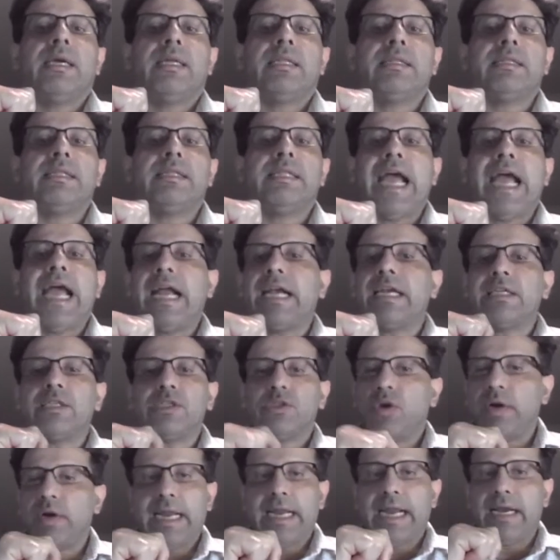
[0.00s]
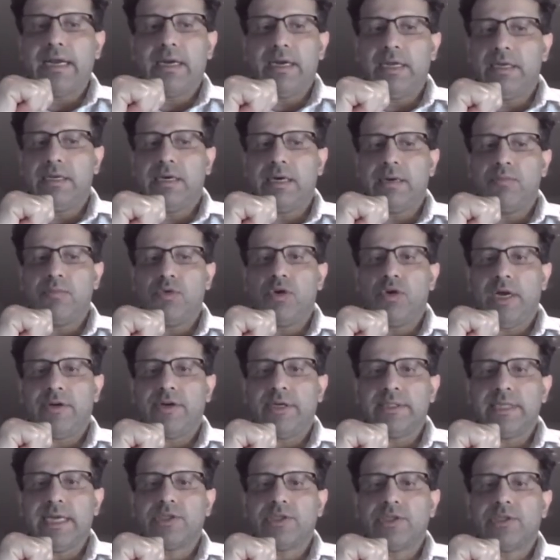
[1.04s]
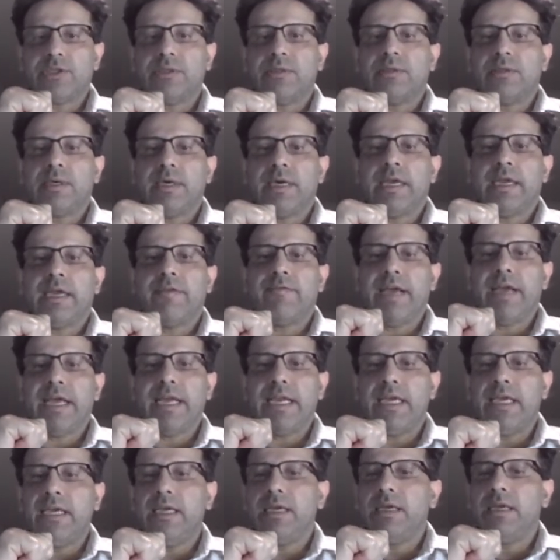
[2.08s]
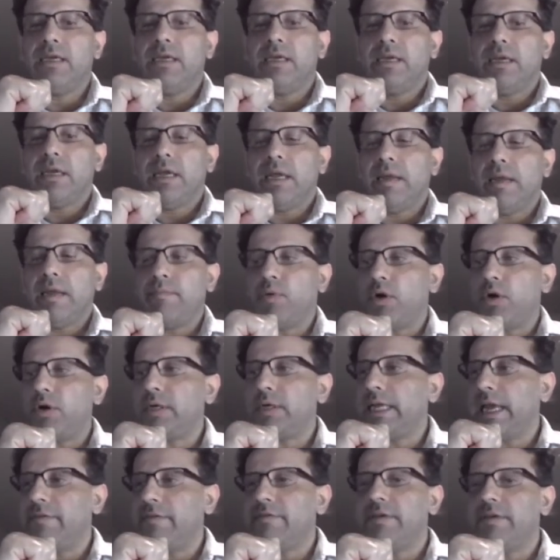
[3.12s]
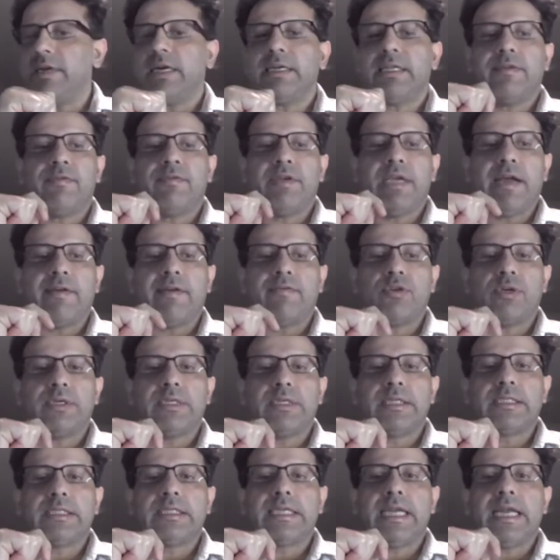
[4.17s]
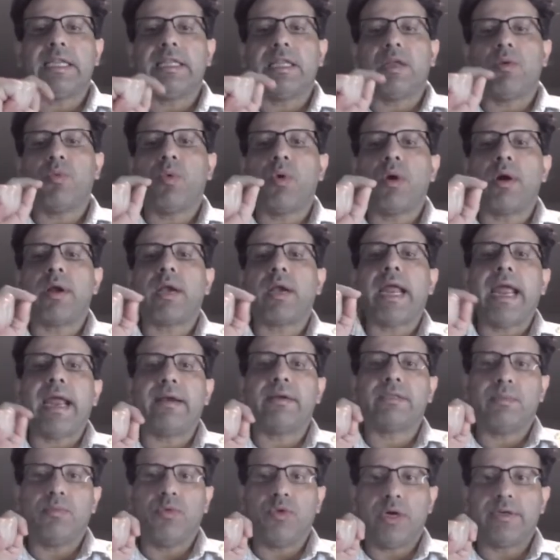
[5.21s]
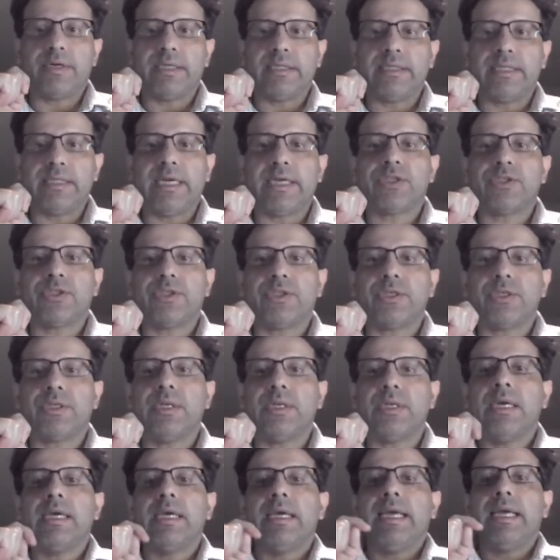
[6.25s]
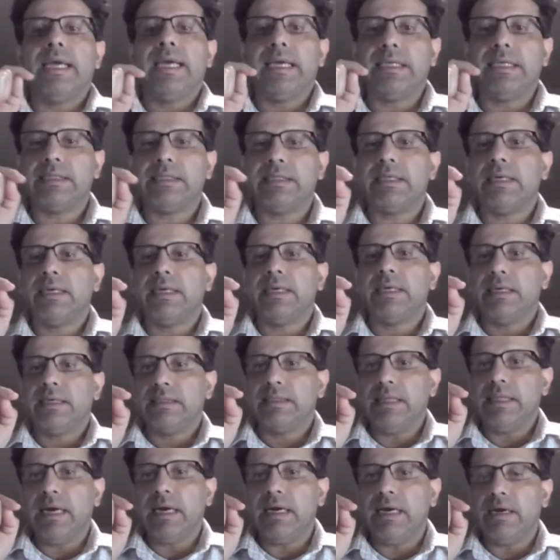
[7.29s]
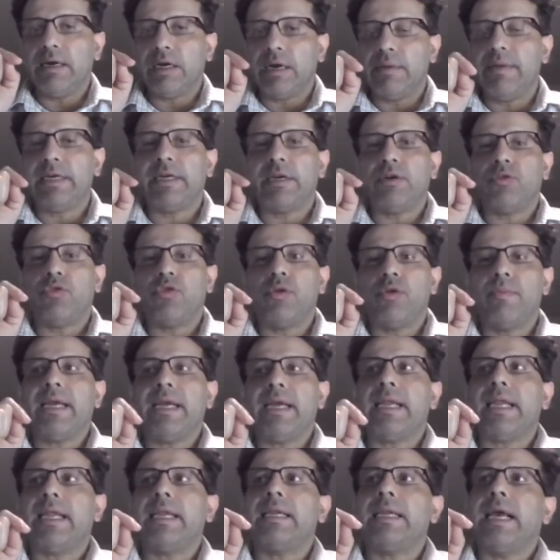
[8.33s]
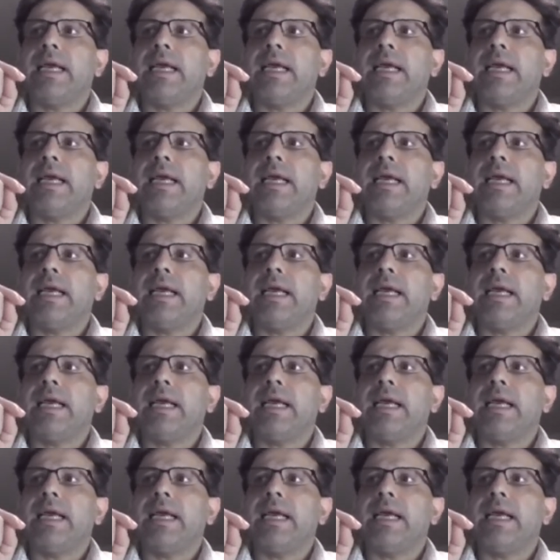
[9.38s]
that is not ending a Moca transaction. Again, very important caveat that we have to understand that what ends a Moca transaction is the commit and rollback. And